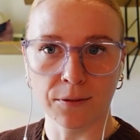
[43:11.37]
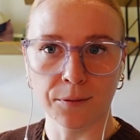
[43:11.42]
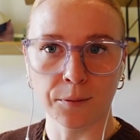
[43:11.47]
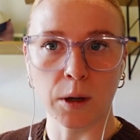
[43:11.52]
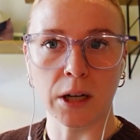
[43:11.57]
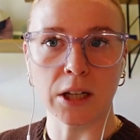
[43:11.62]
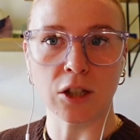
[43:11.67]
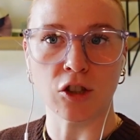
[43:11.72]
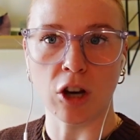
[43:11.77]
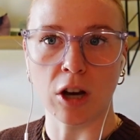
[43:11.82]

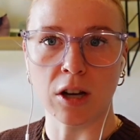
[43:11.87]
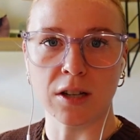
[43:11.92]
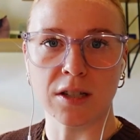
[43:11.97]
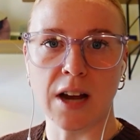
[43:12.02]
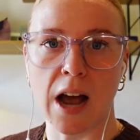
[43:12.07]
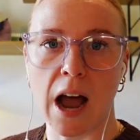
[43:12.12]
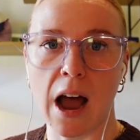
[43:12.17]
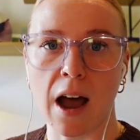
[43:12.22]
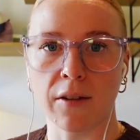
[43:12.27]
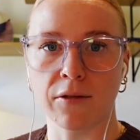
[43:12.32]
We just
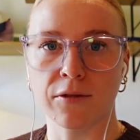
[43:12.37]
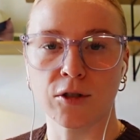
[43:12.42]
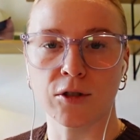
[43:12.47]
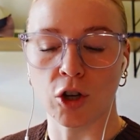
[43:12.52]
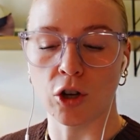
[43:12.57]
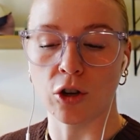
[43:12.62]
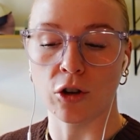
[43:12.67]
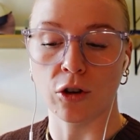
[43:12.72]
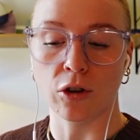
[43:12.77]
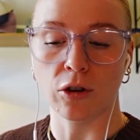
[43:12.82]
have
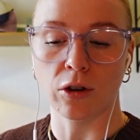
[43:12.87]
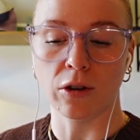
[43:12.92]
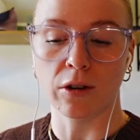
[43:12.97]
to